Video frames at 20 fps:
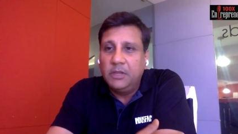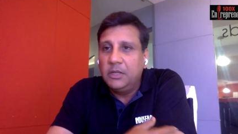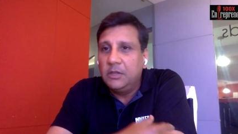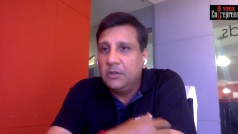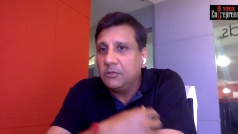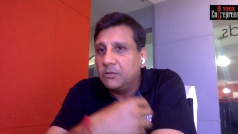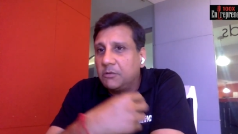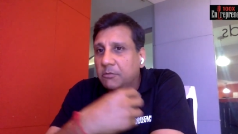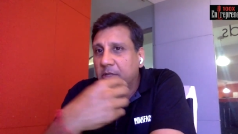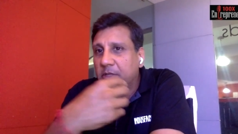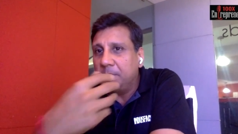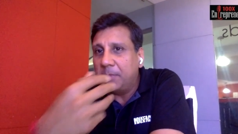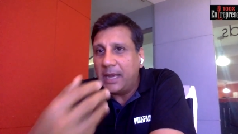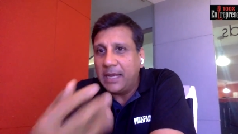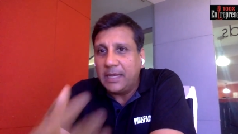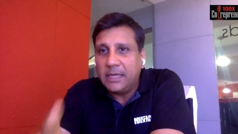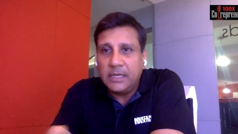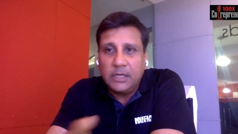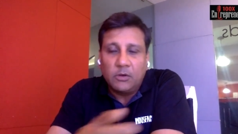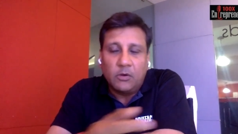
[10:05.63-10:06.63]
convenience of whether
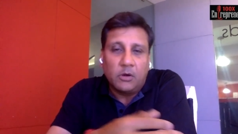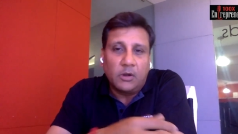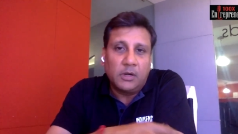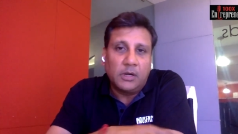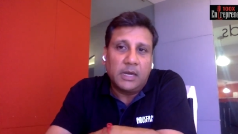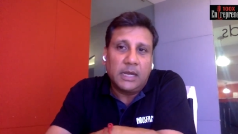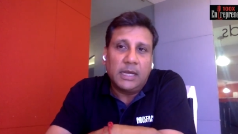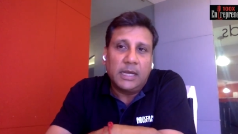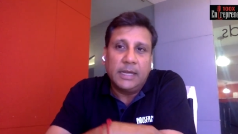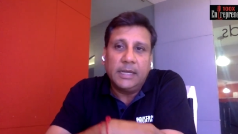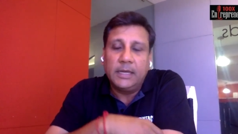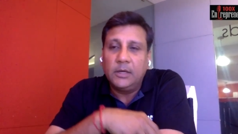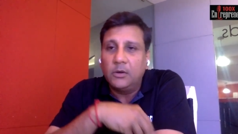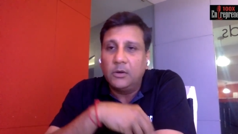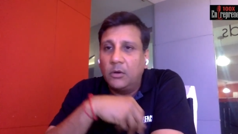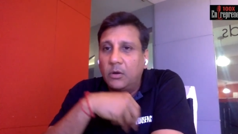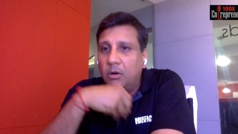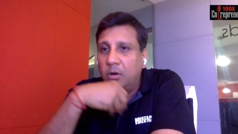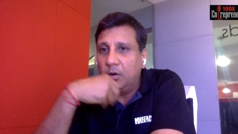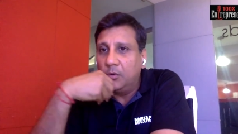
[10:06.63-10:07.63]
banking
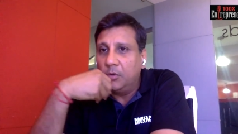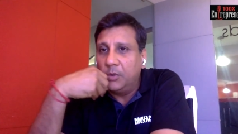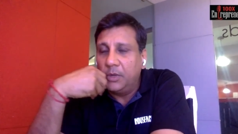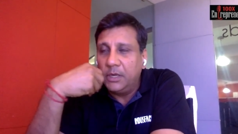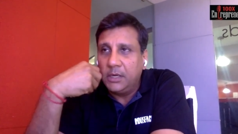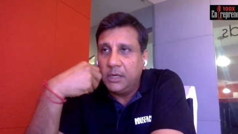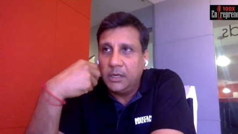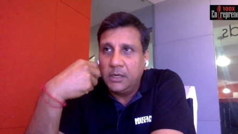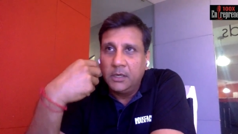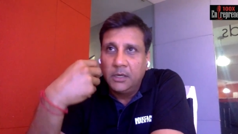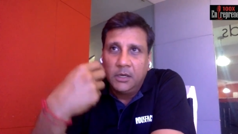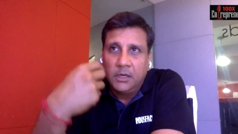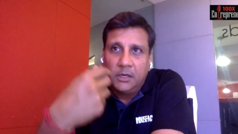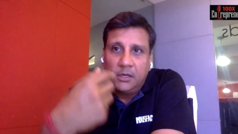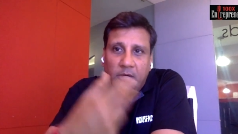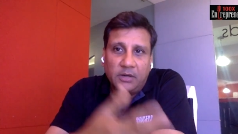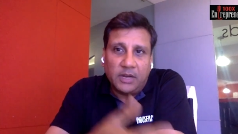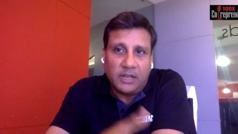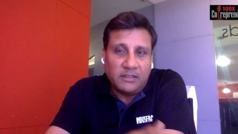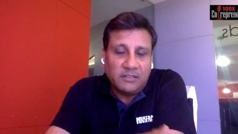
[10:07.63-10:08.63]
online or doing
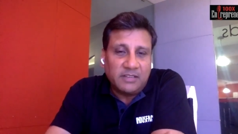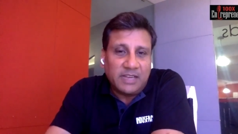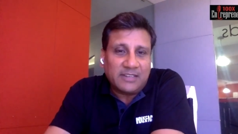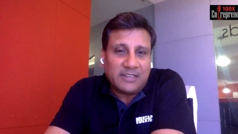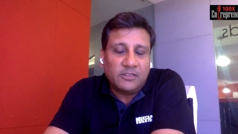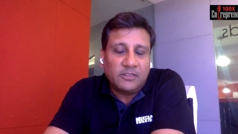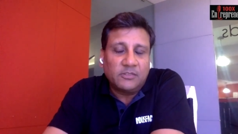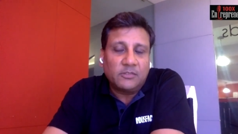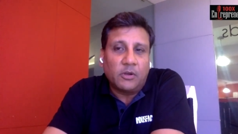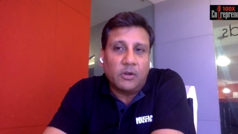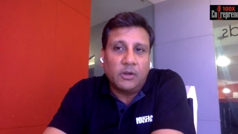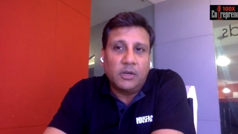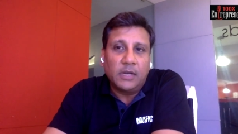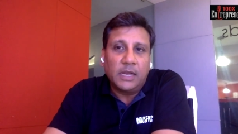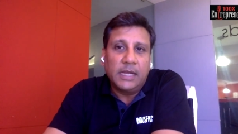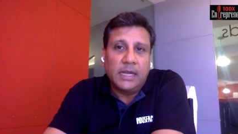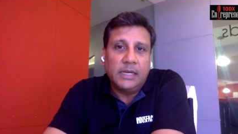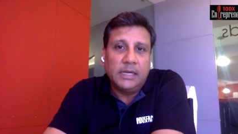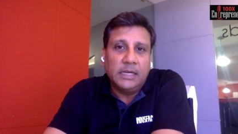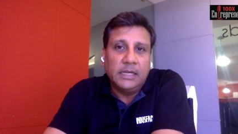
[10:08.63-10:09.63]
transactions
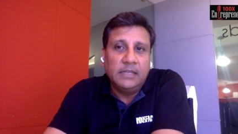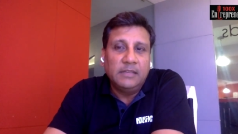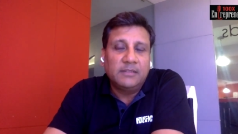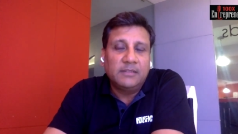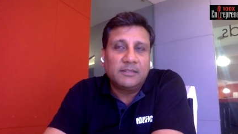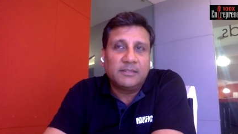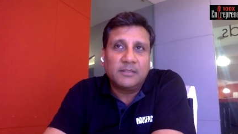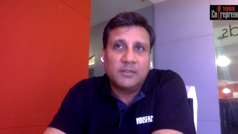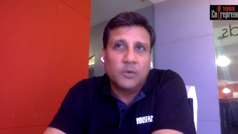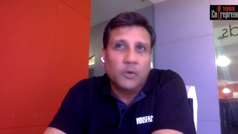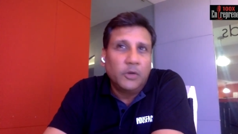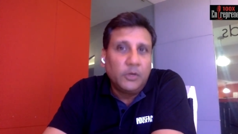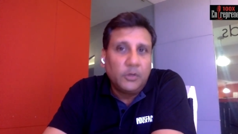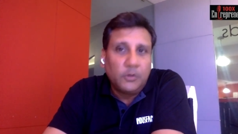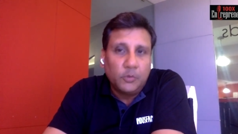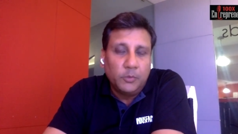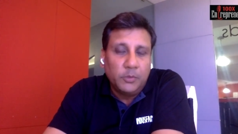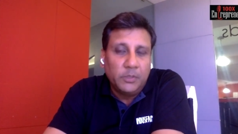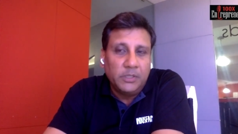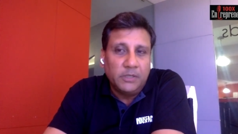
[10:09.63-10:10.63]
online is
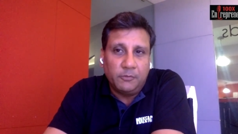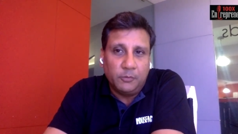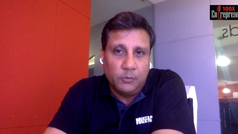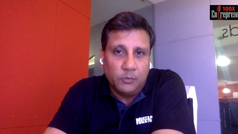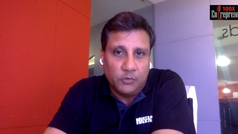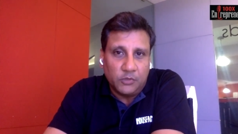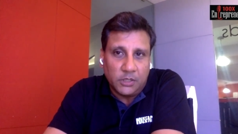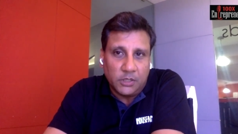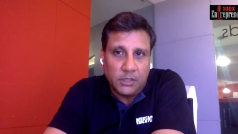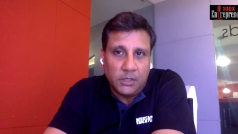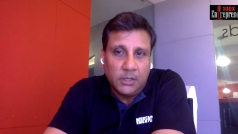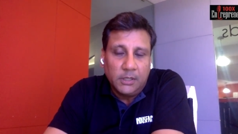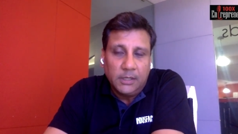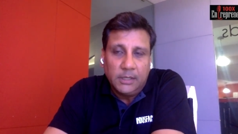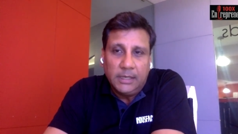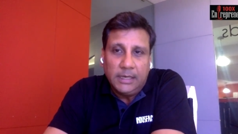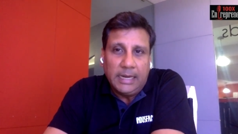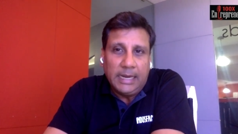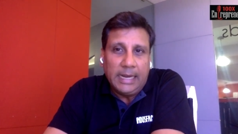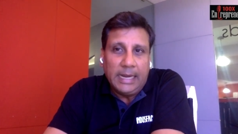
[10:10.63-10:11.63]
going to be the future,
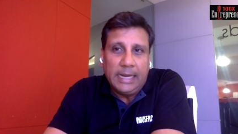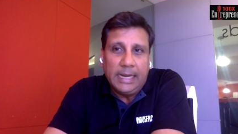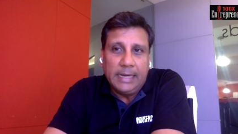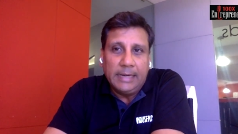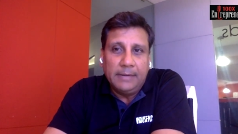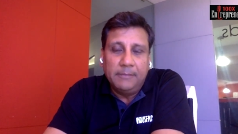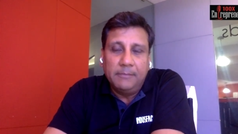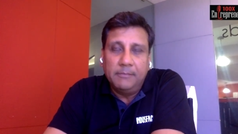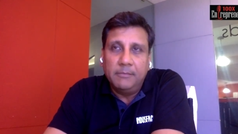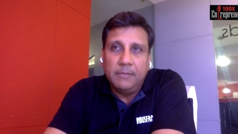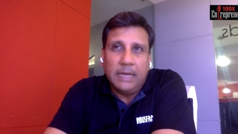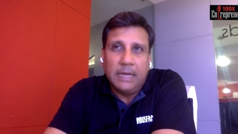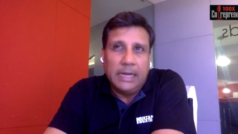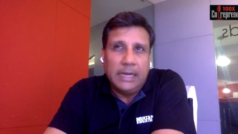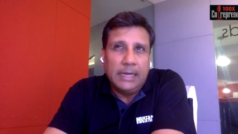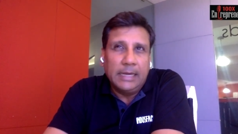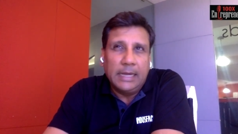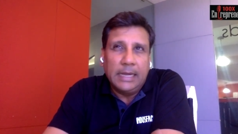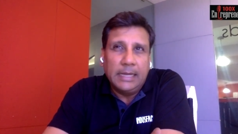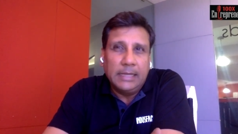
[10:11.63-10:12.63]
and
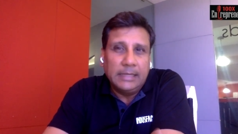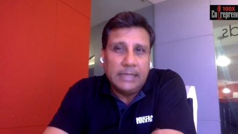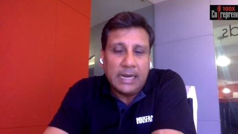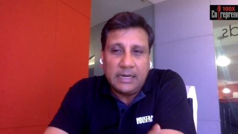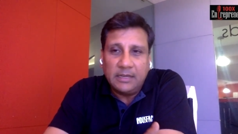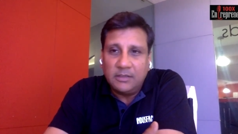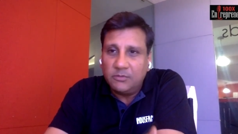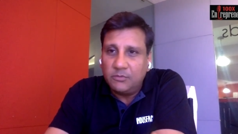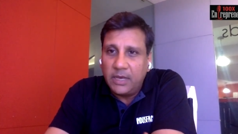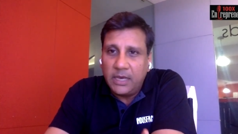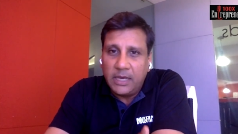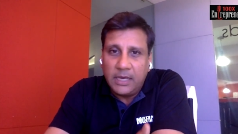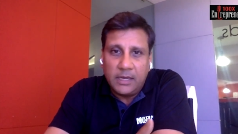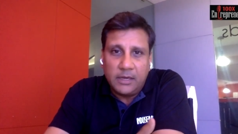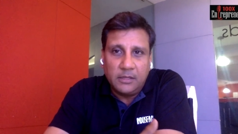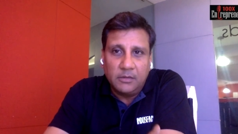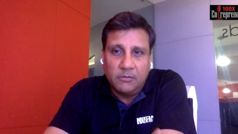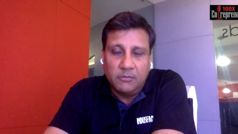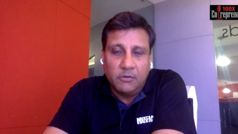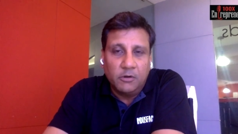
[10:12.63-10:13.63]
that is
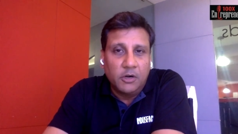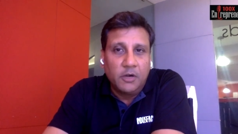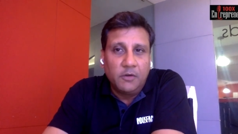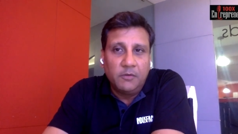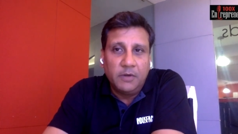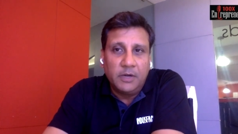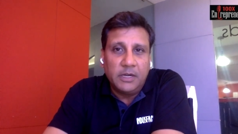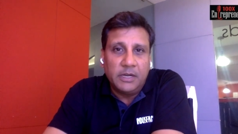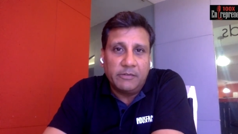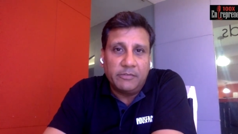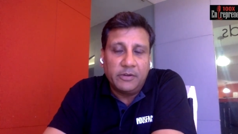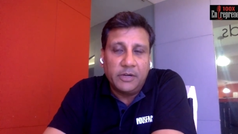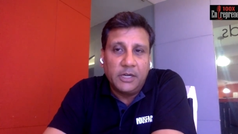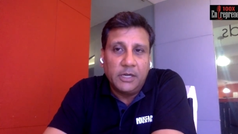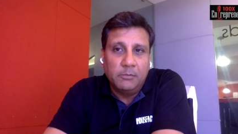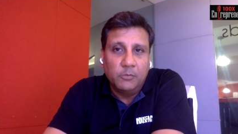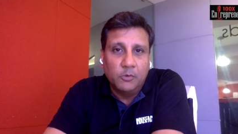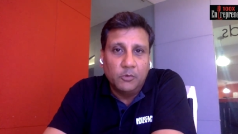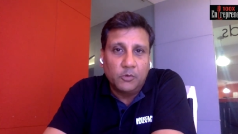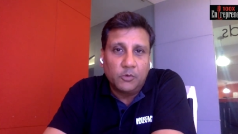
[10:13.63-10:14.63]
where the world will
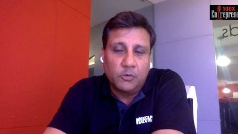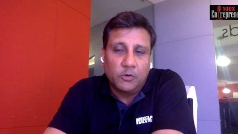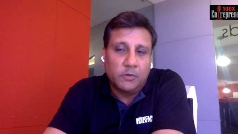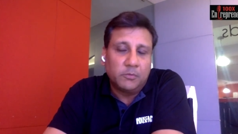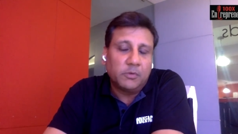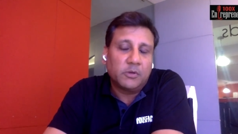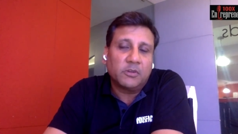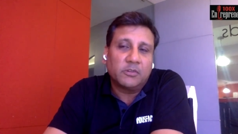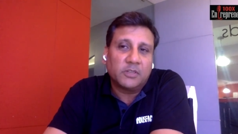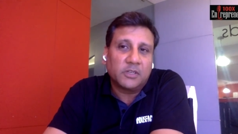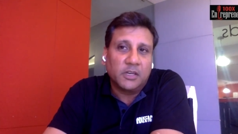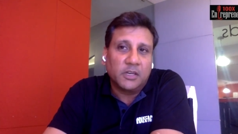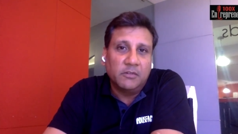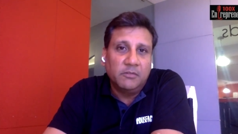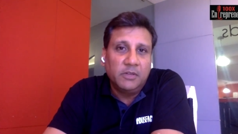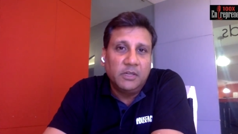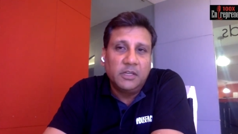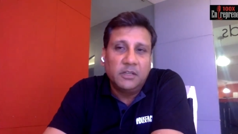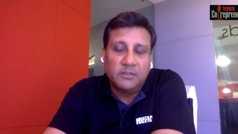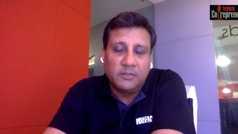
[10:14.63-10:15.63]
definitely move toward, because the
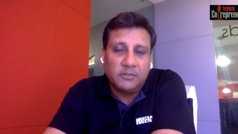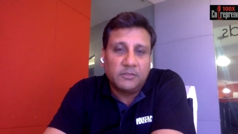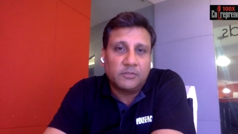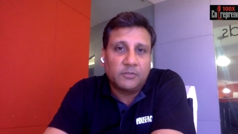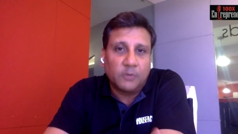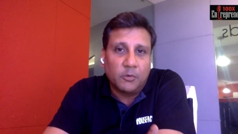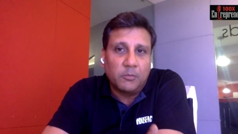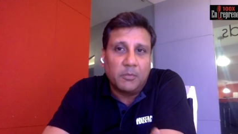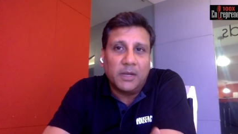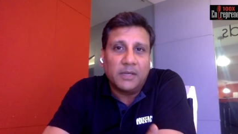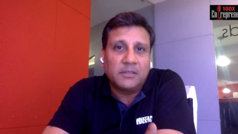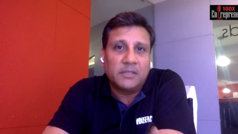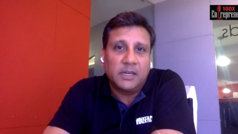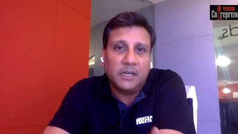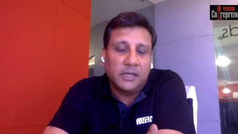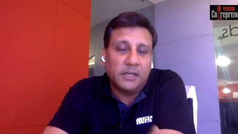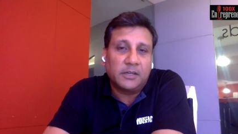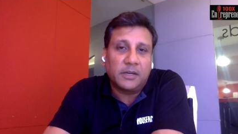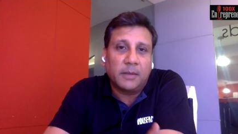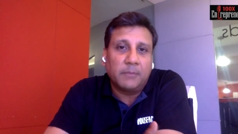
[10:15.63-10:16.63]
convenience is so much
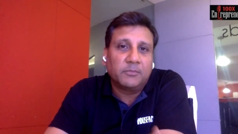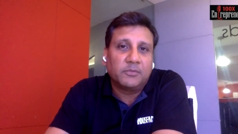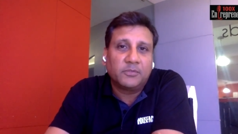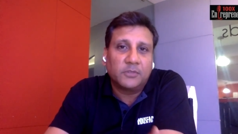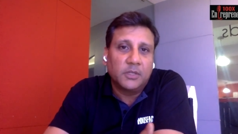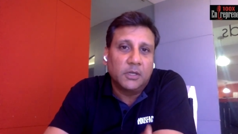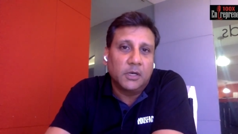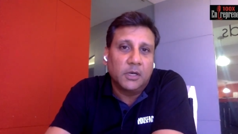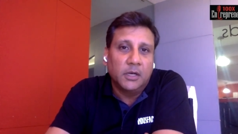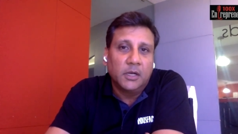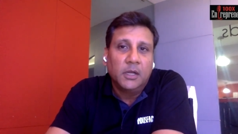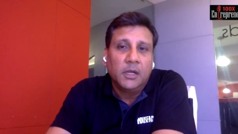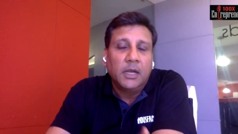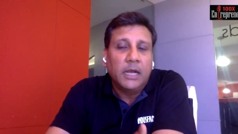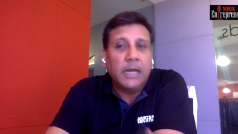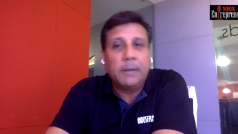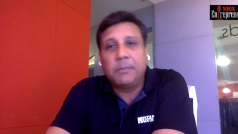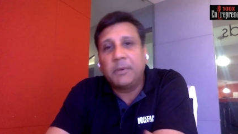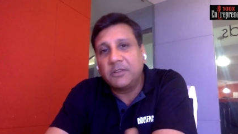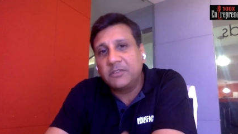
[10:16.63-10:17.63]
that it trumps the,
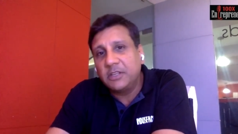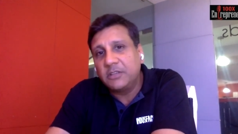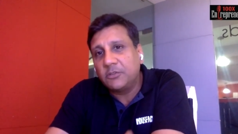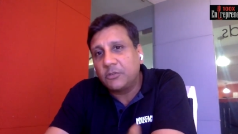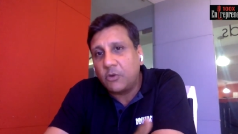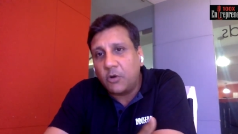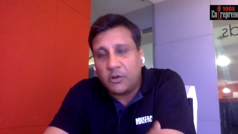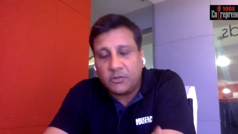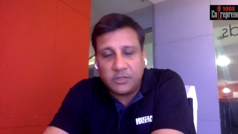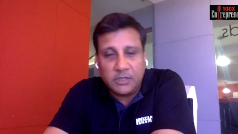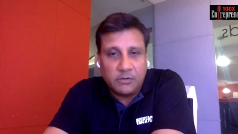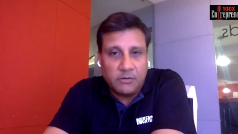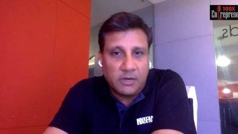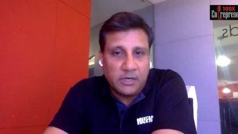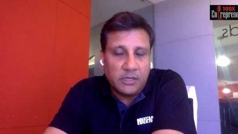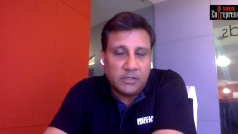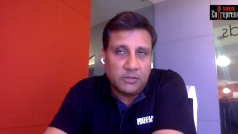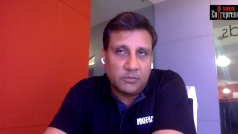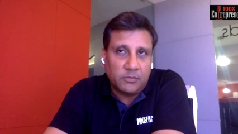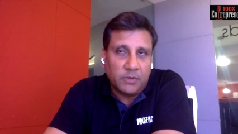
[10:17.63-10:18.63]
and plus there is a cost
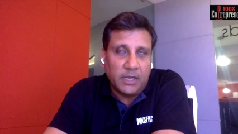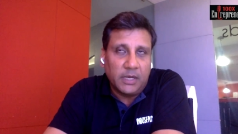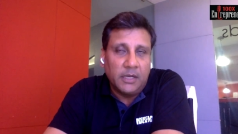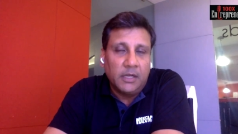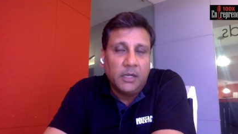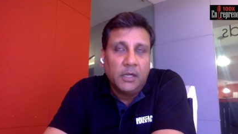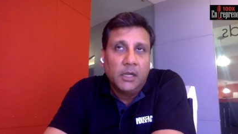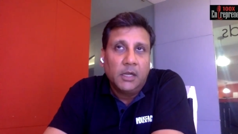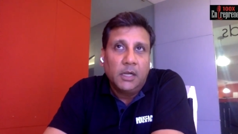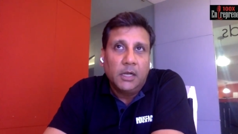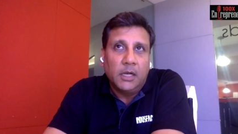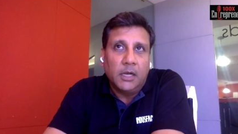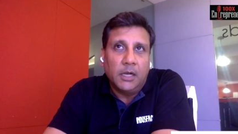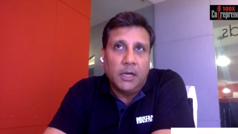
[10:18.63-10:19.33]
advantage as well.